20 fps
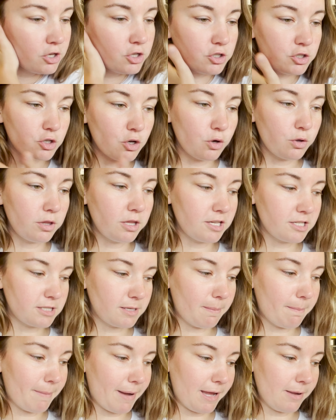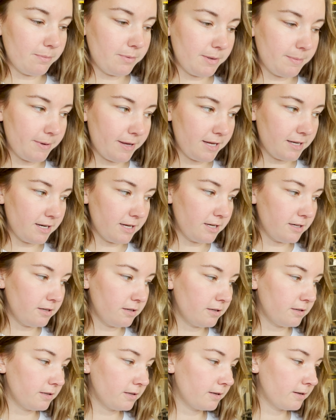So this might be painted
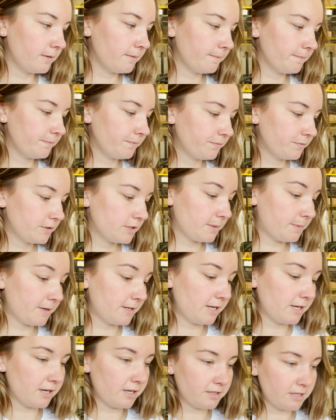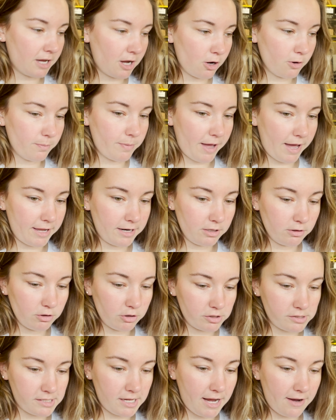depending on how bad it
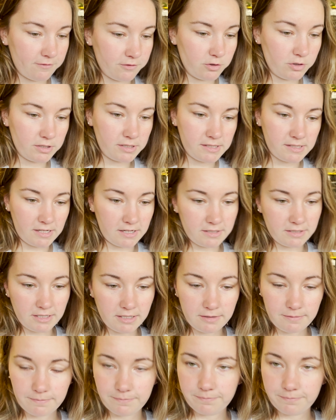looks after it's sanded.